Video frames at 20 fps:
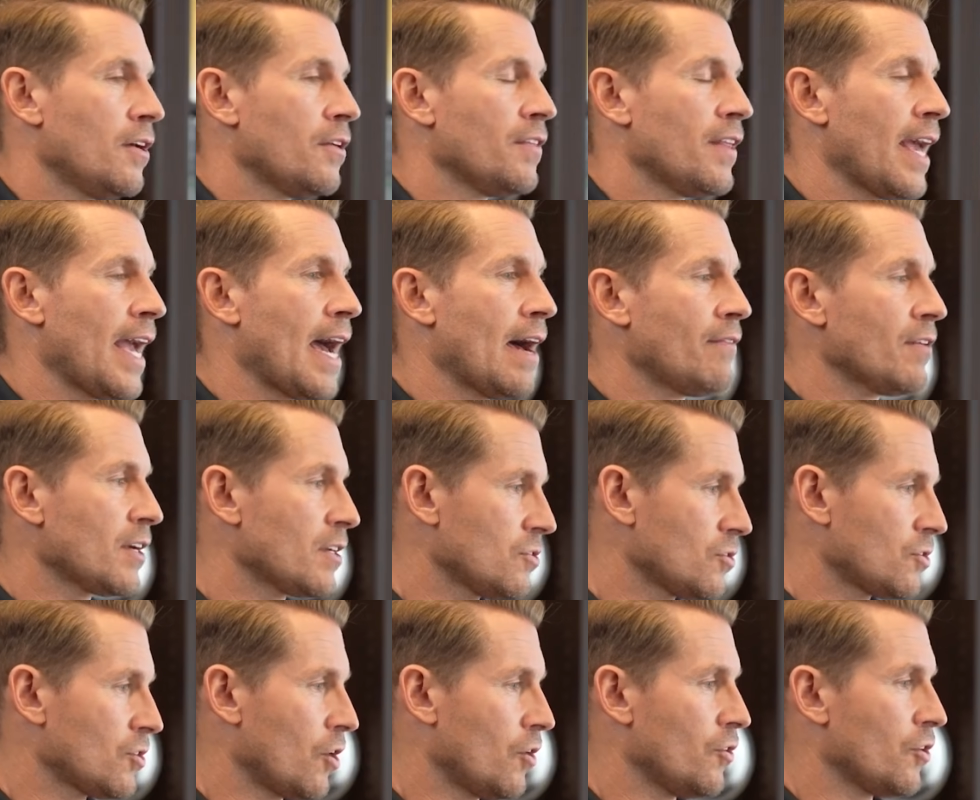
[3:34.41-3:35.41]
They have a
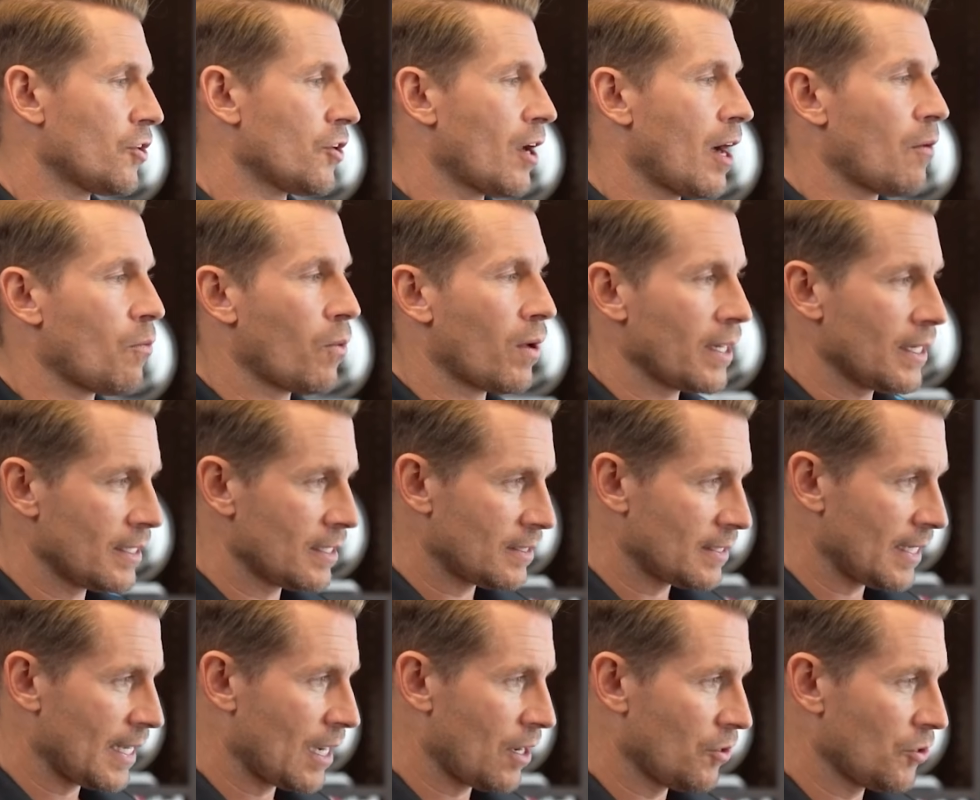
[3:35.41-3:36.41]
concern they're not wanting to
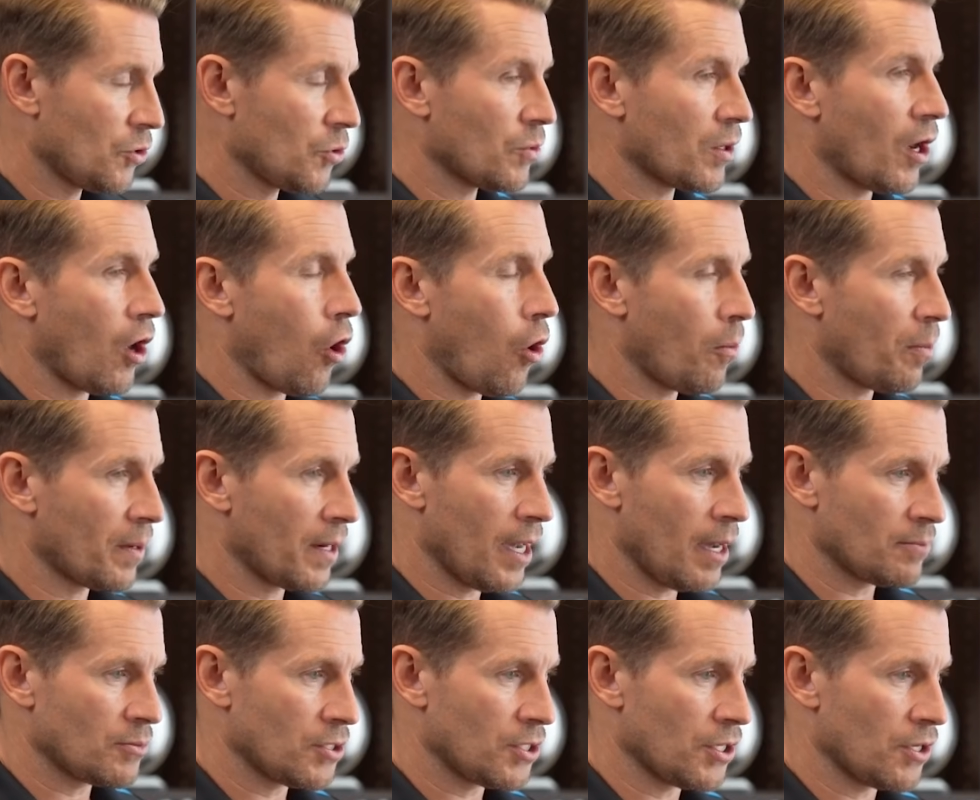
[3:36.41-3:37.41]
tell you and open
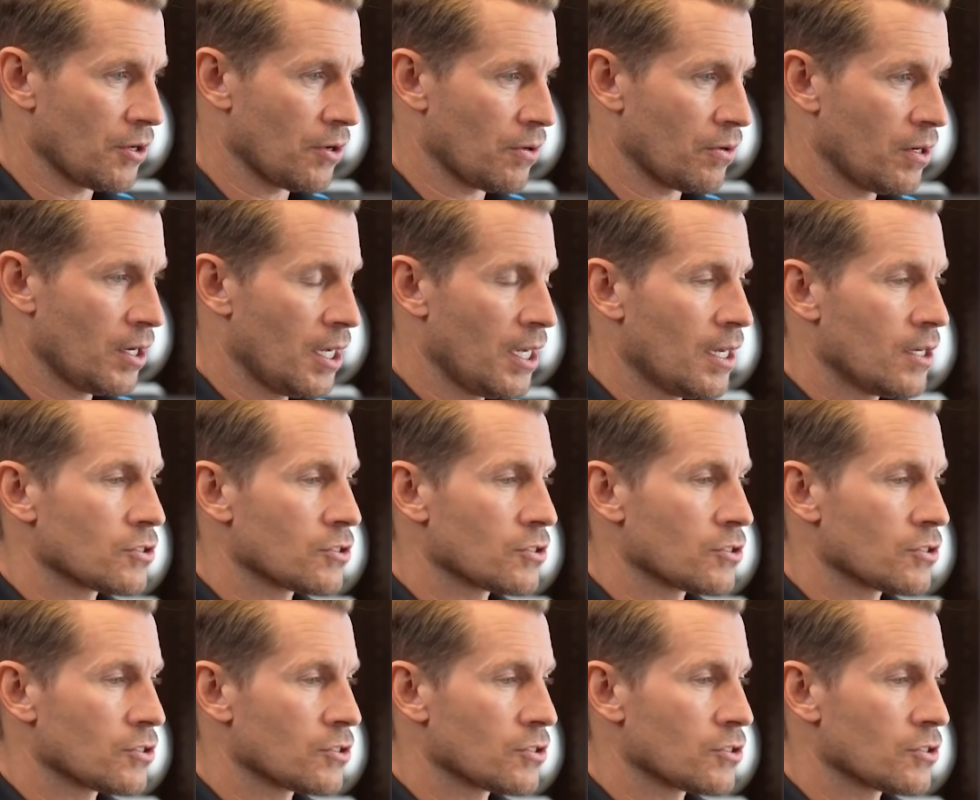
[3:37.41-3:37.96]
up to you.